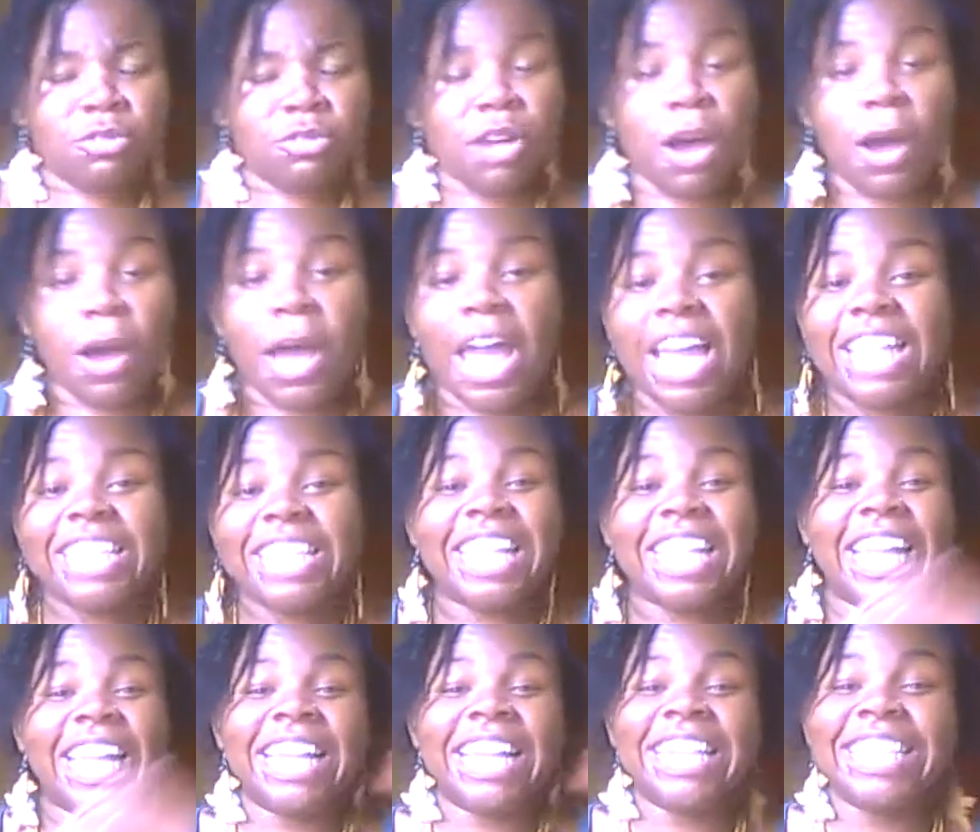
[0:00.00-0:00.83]
know, and
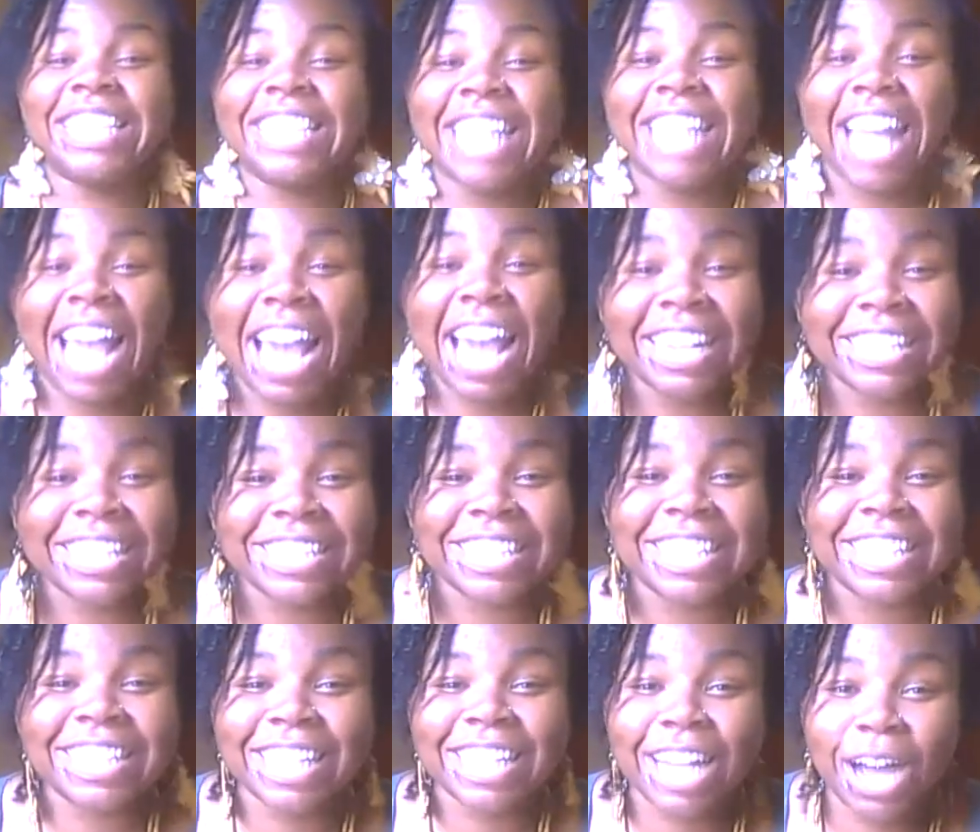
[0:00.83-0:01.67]
then
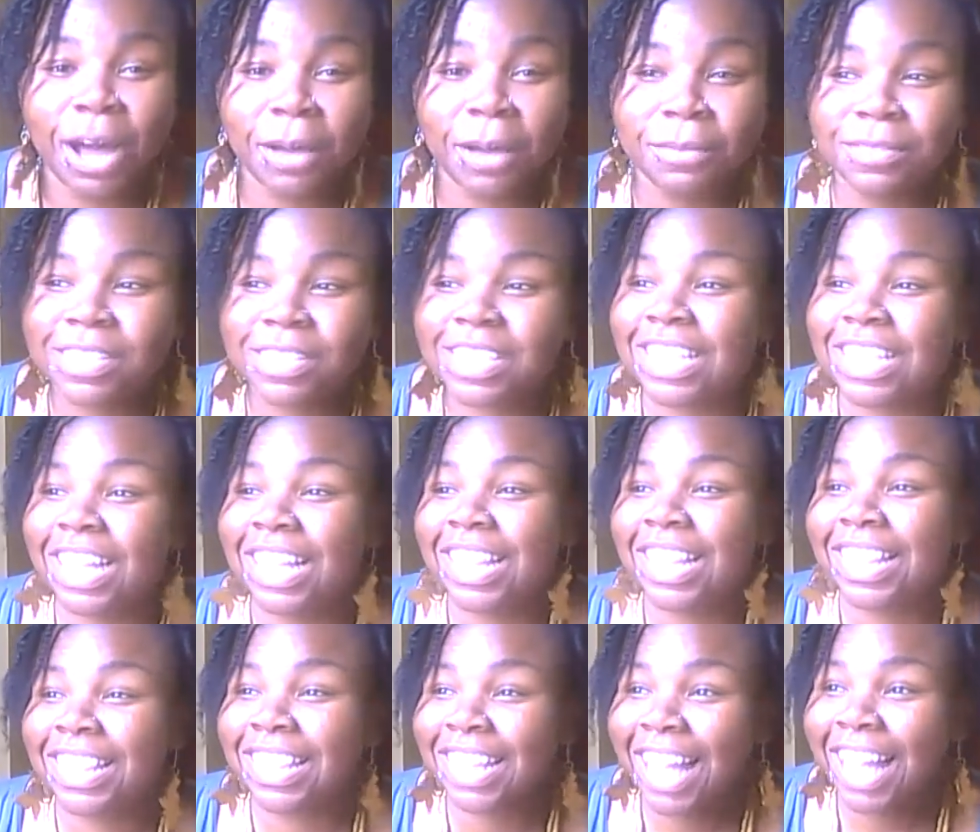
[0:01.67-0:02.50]
Natalie comes to
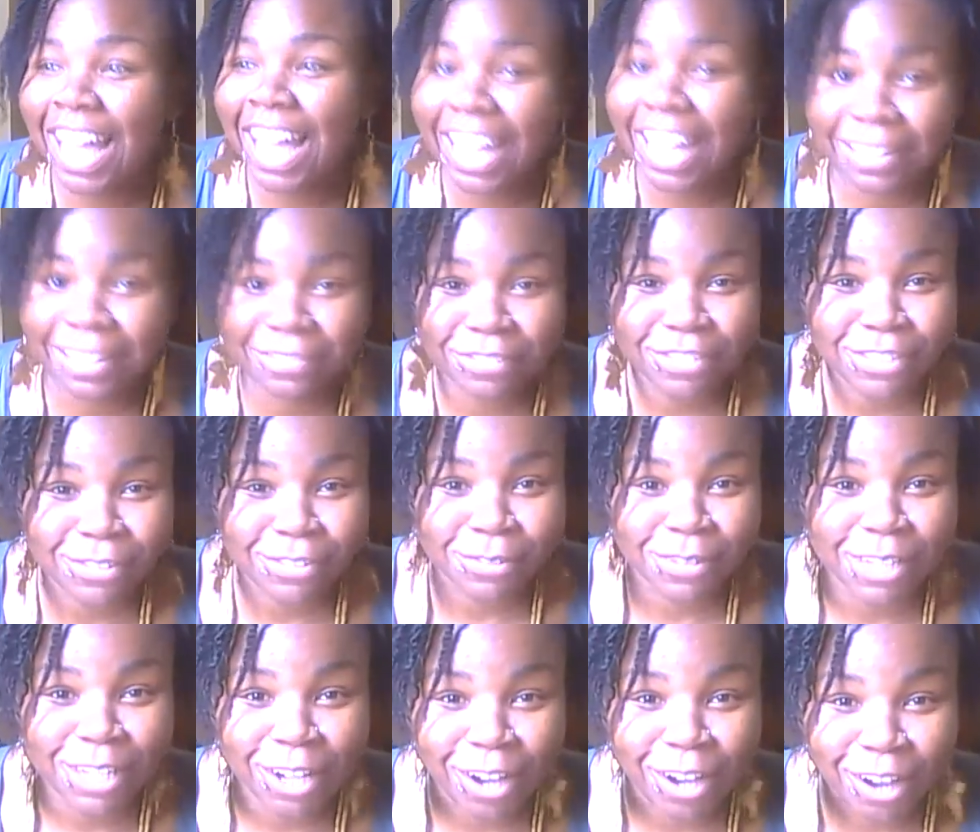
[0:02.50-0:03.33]
life,
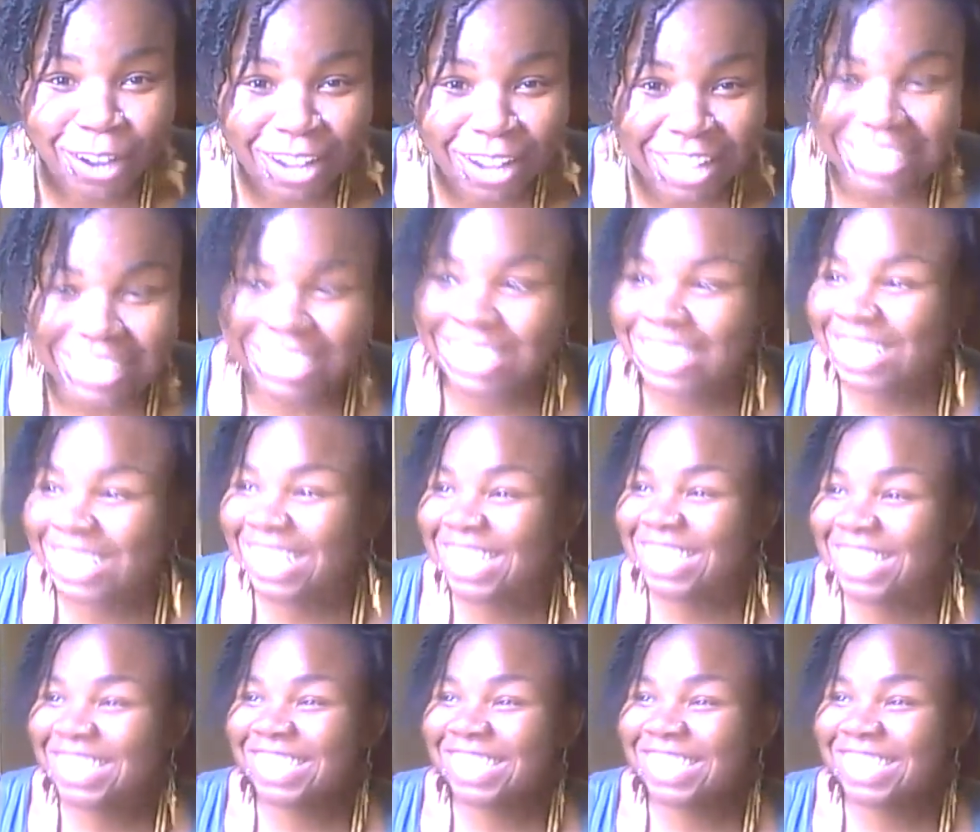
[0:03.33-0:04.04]
sweetheart. She